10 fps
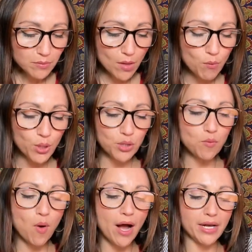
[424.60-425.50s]
what you
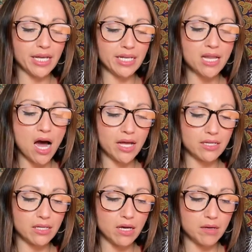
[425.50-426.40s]
want and not,
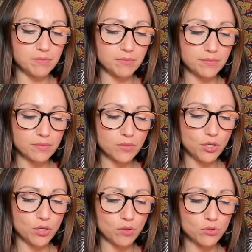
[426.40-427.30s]
you
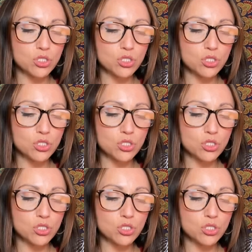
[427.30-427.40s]
know,